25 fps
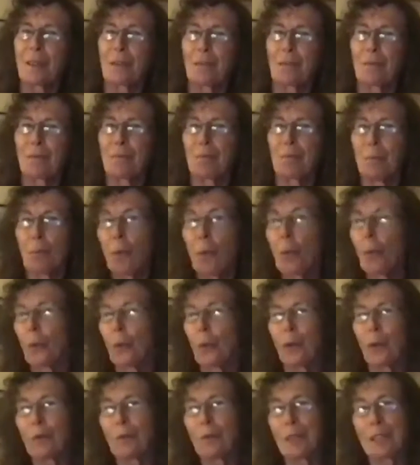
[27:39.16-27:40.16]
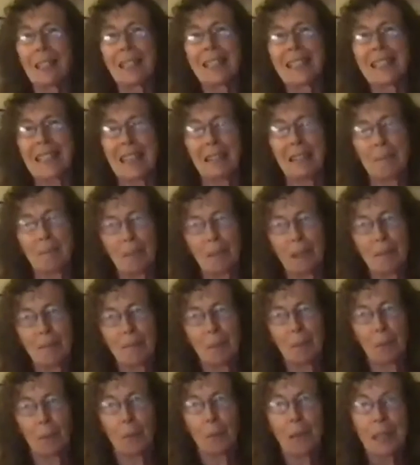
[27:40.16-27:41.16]
more of a statement,
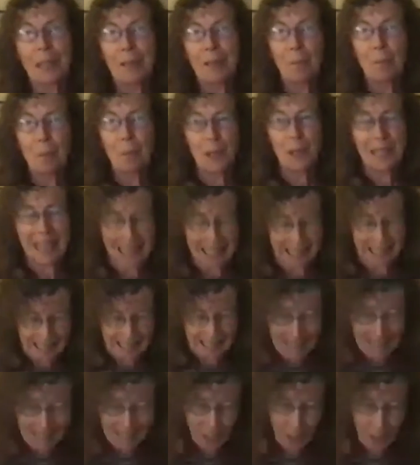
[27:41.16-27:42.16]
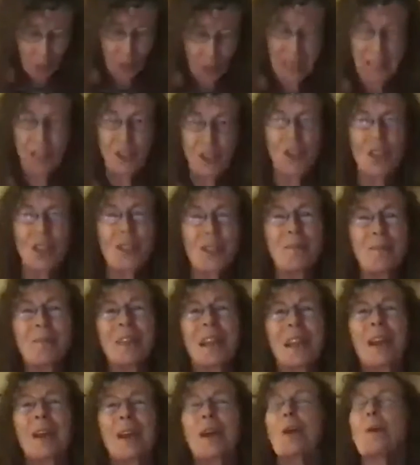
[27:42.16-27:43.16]
but we can pretend it's a question,
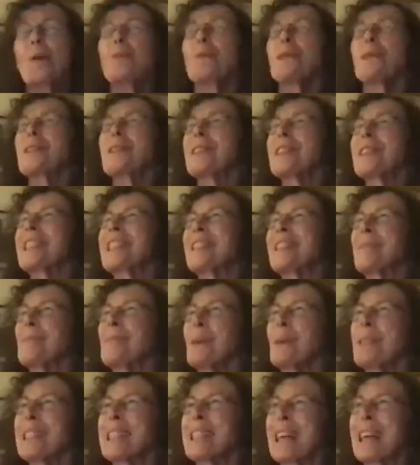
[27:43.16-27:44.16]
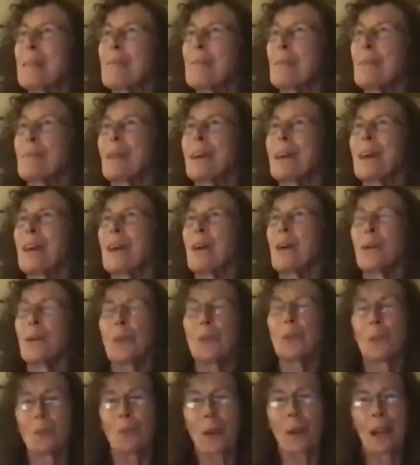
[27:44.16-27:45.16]
which is that one time I heard
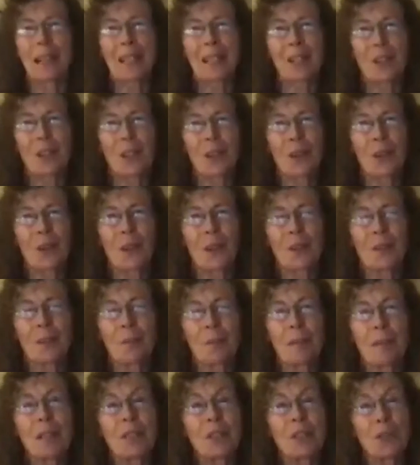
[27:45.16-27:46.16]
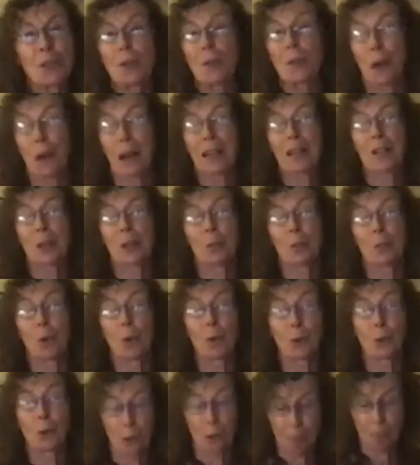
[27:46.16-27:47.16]
the mystery writer,
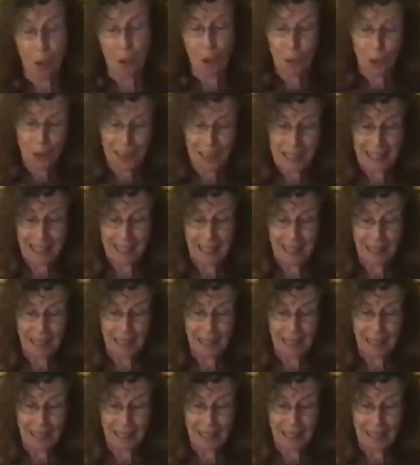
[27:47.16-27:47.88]
Walter Mosley,